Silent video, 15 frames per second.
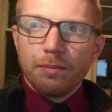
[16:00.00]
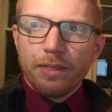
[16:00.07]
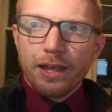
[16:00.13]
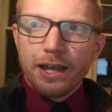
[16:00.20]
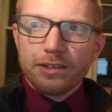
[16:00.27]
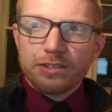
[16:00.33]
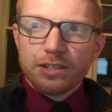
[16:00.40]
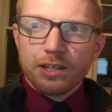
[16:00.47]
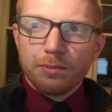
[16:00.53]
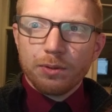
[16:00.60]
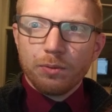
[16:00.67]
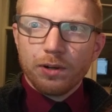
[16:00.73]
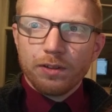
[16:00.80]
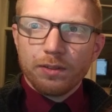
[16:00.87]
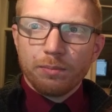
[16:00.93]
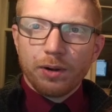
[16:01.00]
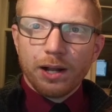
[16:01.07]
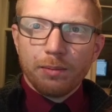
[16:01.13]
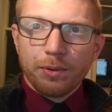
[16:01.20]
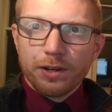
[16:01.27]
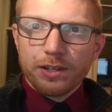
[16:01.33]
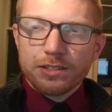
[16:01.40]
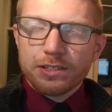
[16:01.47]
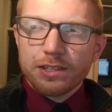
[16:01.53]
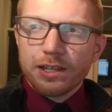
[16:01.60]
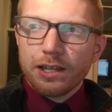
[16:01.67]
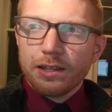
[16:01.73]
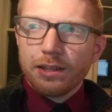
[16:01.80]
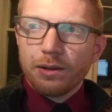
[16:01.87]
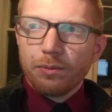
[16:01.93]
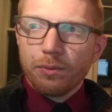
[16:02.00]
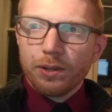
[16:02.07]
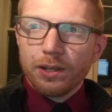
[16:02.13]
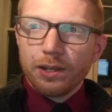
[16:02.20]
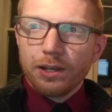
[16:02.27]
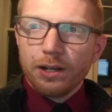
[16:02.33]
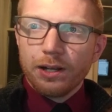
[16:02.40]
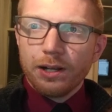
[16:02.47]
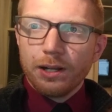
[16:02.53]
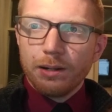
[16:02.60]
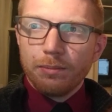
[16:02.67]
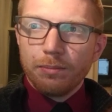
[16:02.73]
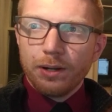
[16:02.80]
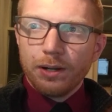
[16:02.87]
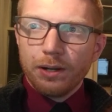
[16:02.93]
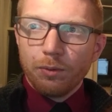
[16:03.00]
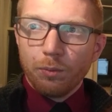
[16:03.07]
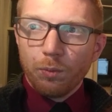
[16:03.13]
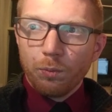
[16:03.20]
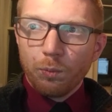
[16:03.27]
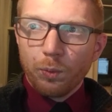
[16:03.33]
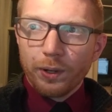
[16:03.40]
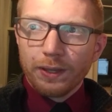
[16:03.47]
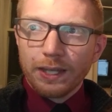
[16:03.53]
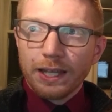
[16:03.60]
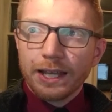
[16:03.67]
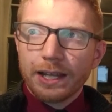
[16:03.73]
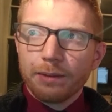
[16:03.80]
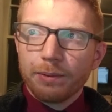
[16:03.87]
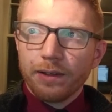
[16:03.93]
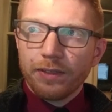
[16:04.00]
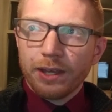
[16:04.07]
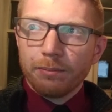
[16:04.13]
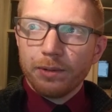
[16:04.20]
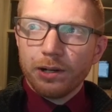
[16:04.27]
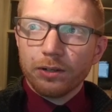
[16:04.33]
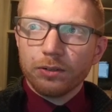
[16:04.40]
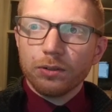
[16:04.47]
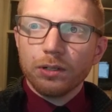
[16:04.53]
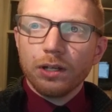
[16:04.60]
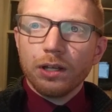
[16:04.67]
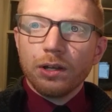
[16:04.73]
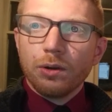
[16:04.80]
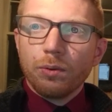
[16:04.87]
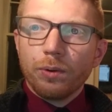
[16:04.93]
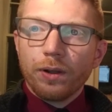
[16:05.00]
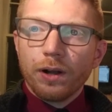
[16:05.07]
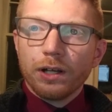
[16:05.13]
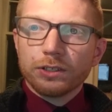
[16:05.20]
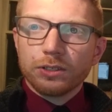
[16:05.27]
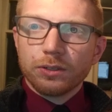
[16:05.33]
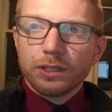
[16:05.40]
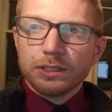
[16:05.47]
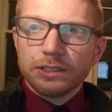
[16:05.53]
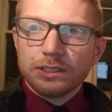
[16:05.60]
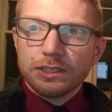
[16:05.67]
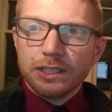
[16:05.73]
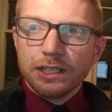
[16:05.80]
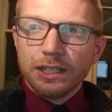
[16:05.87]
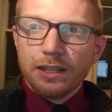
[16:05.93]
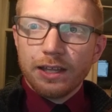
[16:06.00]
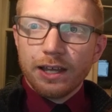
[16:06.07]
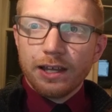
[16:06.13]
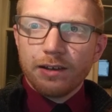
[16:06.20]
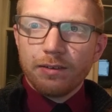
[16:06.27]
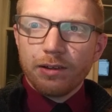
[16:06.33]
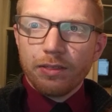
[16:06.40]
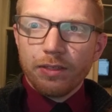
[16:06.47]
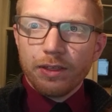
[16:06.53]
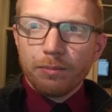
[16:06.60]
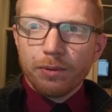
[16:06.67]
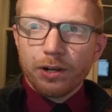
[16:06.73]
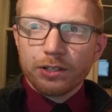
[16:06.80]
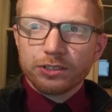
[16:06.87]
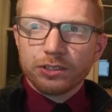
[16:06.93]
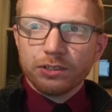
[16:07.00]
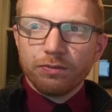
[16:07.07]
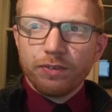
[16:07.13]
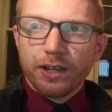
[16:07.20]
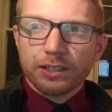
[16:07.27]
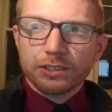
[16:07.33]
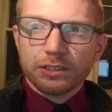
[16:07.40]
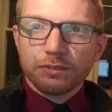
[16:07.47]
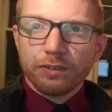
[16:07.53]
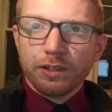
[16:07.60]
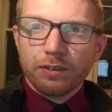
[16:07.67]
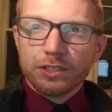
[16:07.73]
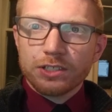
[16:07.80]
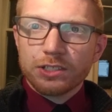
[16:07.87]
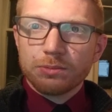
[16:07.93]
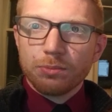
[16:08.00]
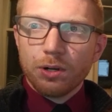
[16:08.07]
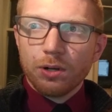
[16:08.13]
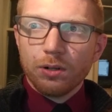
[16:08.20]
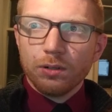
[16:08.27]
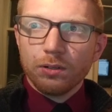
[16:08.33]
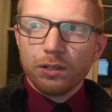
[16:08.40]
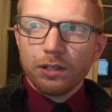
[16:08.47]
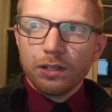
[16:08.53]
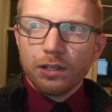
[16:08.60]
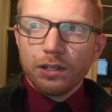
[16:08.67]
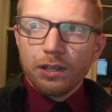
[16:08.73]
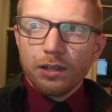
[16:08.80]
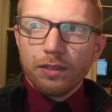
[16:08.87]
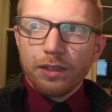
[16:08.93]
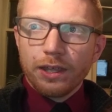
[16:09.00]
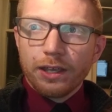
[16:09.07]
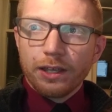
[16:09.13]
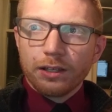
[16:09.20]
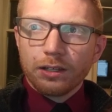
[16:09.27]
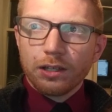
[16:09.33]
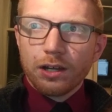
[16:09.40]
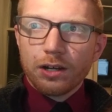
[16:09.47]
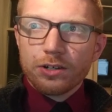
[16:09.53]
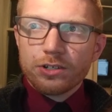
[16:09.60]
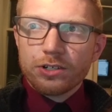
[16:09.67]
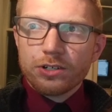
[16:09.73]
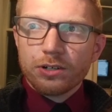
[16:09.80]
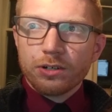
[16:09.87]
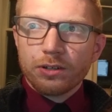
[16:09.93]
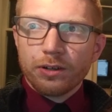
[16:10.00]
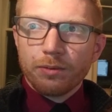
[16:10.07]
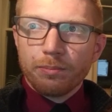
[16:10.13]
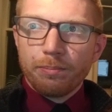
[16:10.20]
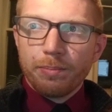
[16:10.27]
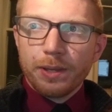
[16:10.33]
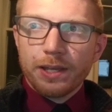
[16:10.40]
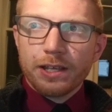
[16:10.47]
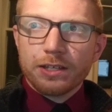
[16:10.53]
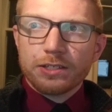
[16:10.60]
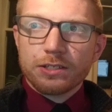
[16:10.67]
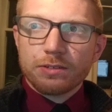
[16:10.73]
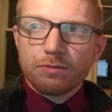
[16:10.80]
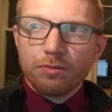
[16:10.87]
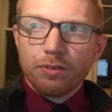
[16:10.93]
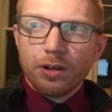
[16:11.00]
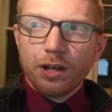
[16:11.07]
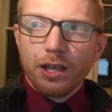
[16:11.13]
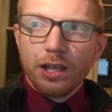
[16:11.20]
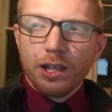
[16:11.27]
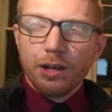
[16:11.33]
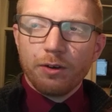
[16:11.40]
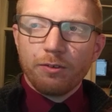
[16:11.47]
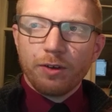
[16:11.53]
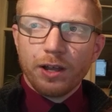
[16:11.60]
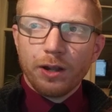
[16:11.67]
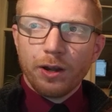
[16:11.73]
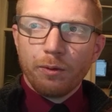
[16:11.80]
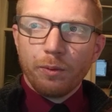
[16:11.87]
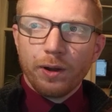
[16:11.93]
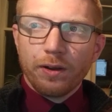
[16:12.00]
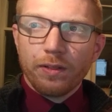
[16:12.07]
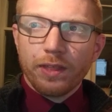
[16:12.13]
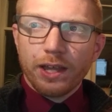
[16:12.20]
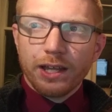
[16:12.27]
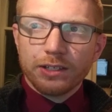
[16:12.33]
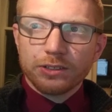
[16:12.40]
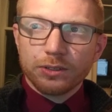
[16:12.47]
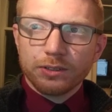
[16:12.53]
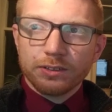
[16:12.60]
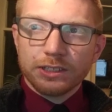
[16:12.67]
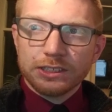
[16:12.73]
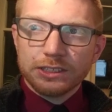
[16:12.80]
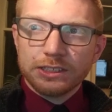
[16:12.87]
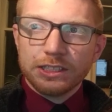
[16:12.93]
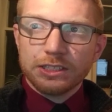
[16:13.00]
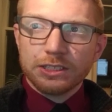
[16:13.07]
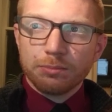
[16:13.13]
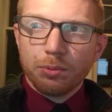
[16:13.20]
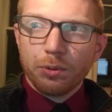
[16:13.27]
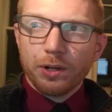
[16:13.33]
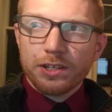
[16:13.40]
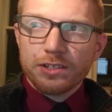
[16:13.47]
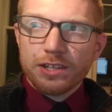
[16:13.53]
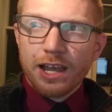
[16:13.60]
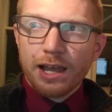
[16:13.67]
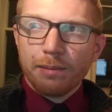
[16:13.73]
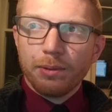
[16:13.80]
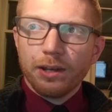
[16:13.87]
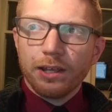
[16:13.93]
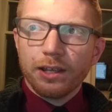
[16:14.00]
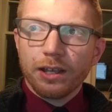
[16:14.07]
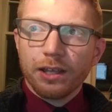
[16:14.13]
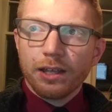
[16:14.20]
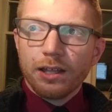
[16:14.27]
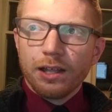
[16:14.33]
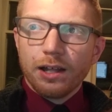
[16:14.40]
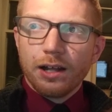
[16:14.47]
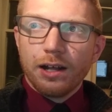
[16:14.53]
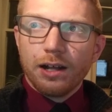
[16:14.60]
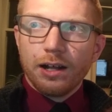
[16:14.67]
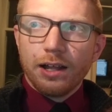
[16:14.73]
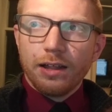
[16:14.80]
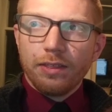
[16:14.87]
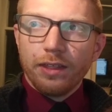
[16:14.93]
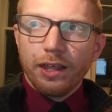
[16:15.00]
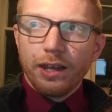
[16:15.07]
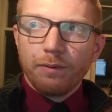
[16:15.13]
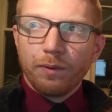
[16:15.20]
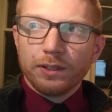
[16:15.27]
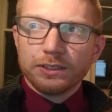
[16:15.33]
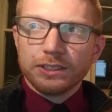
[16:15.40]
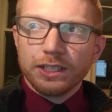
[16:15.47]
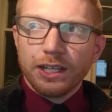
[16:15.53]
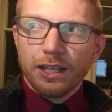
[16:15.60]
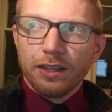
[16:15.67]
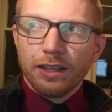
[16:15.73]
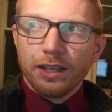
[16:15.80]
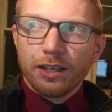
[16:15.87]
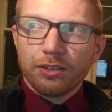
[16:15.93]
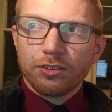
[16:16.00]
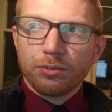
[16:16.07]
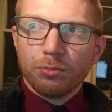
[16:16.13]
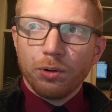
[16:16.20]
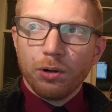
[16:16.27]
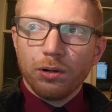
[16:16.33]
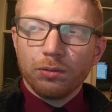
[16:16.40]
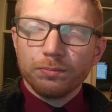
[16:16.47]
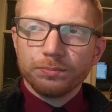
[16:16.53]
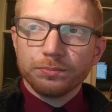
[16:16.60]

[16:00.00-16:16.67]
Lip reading: That is going to be one of the properties that we like about that model. We also can see that the marginal effects are very small. They get larger, they're biggest right around where that sort of decision point is happening, and then once again they get small.